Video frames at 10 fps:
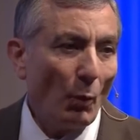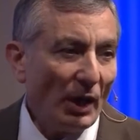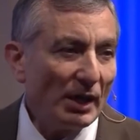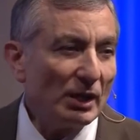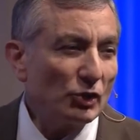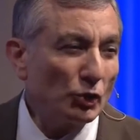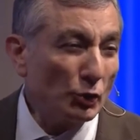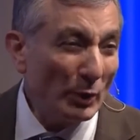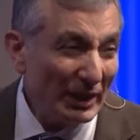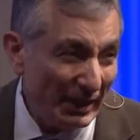1
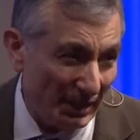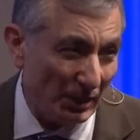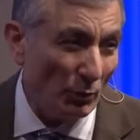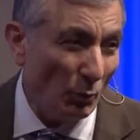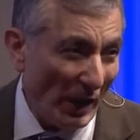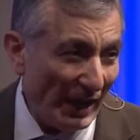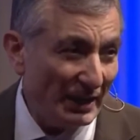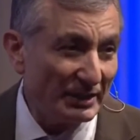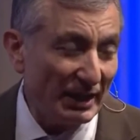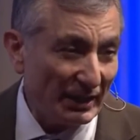trillion
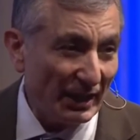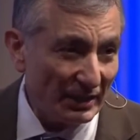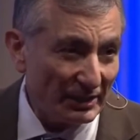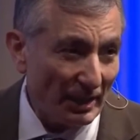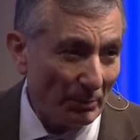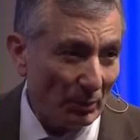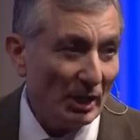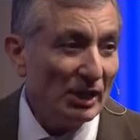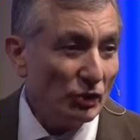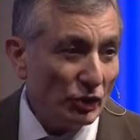ways it can assemble
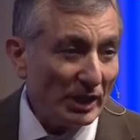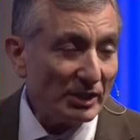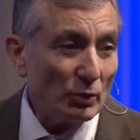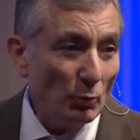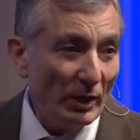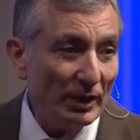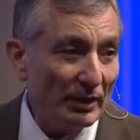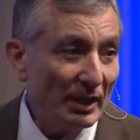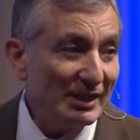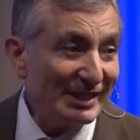just
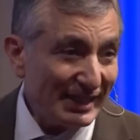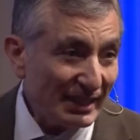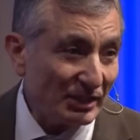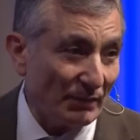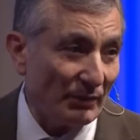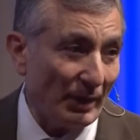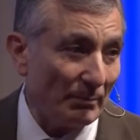with 6 of